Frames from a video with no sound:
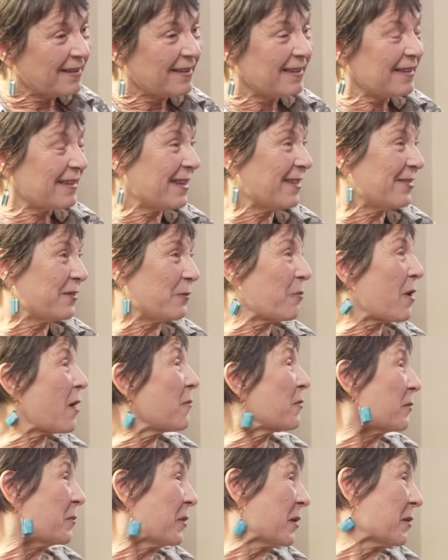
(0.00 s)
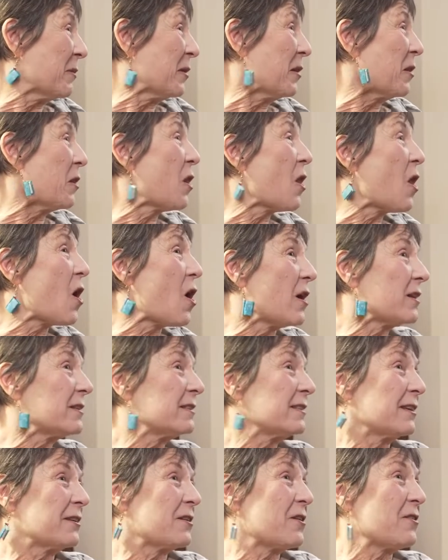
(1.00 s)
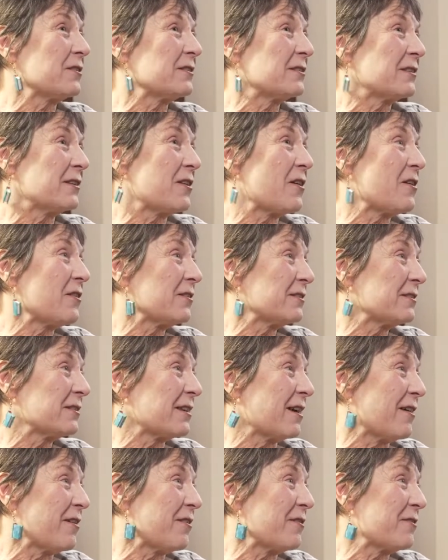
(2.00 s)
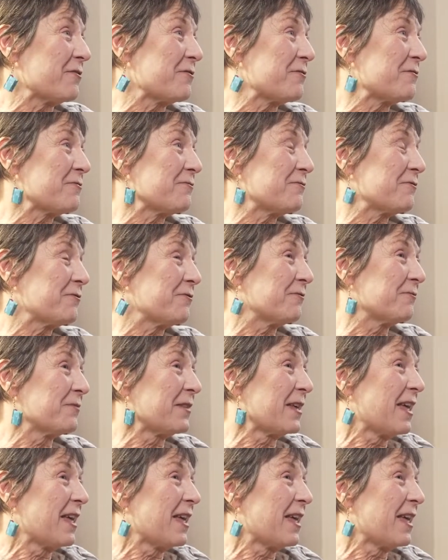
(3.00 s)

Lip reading: there'll probably be lots and lots and lots of